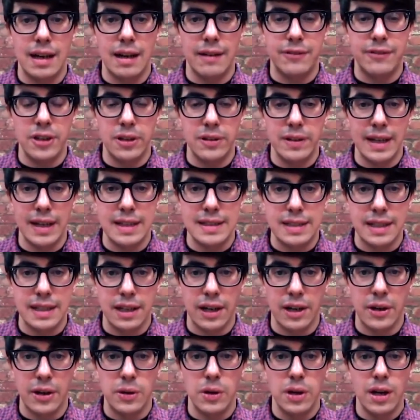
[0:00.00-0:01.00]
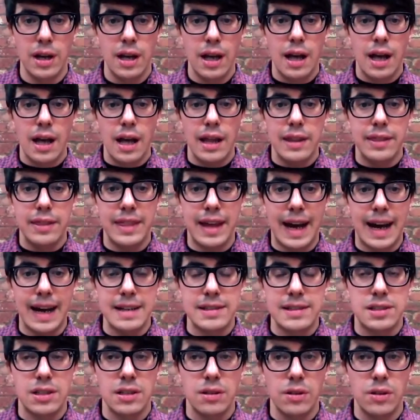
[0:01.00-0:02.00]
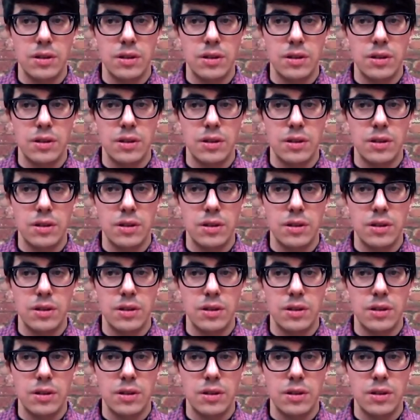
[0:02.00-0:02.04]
a few years ago, that